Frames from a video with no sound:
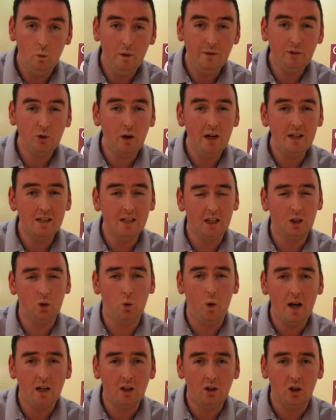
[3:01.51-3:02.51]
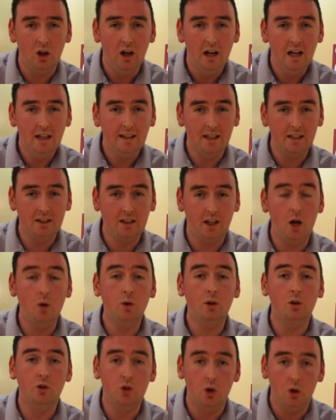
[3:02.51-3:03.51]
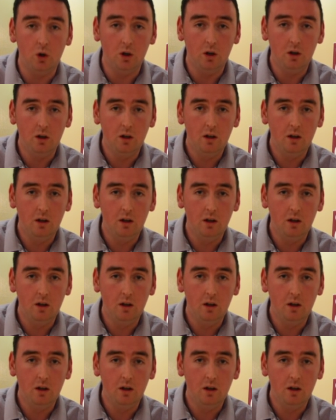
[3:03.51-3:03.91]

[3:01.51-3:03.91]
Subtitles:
We've created a quango that has gone out of control.